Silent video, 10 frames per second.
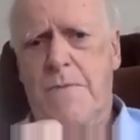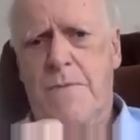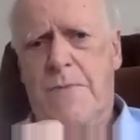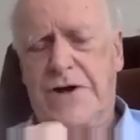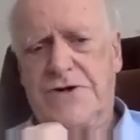
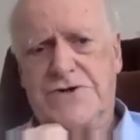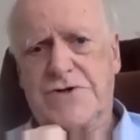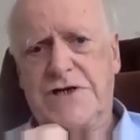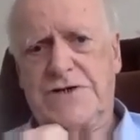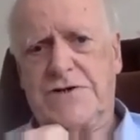
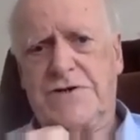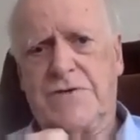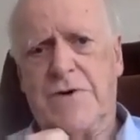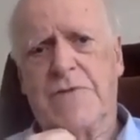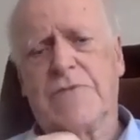penetrated
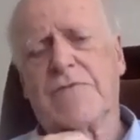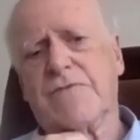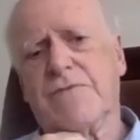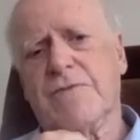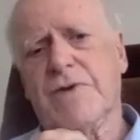
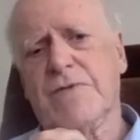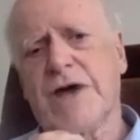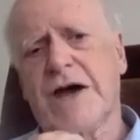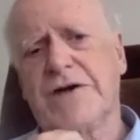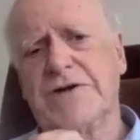
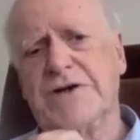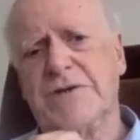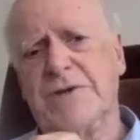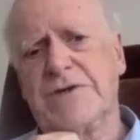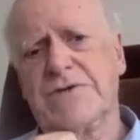
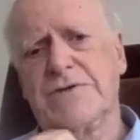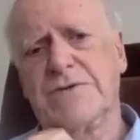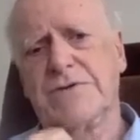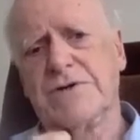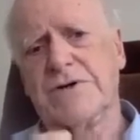academia to
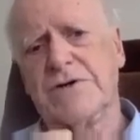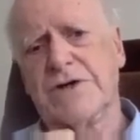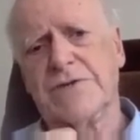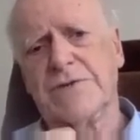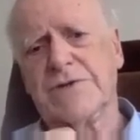an
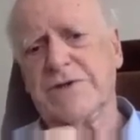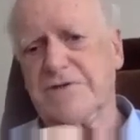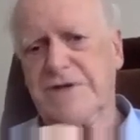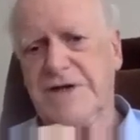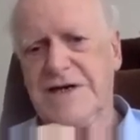incredible
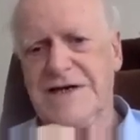degree.